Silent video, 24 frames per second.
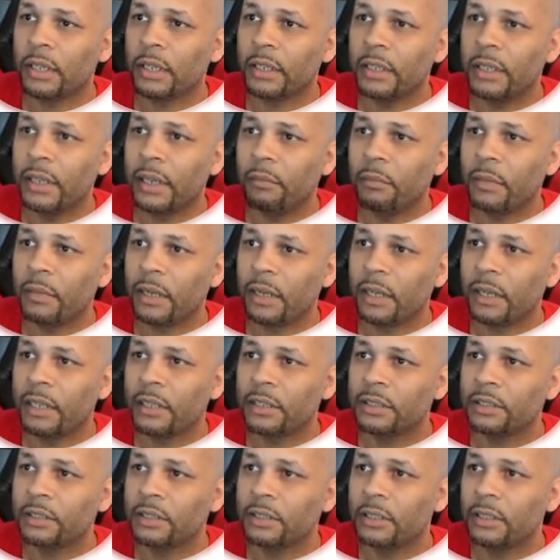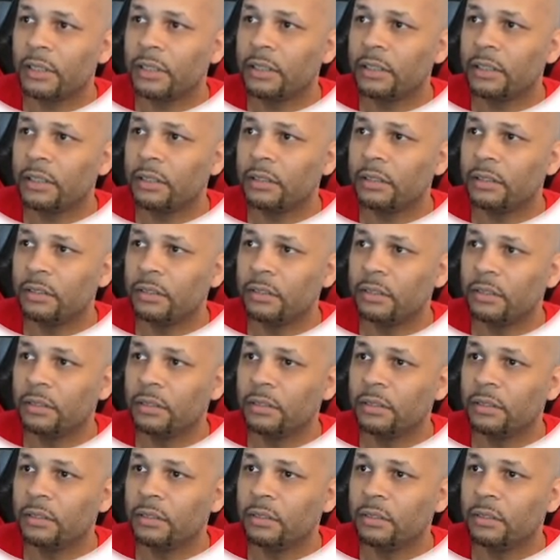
can add my content, and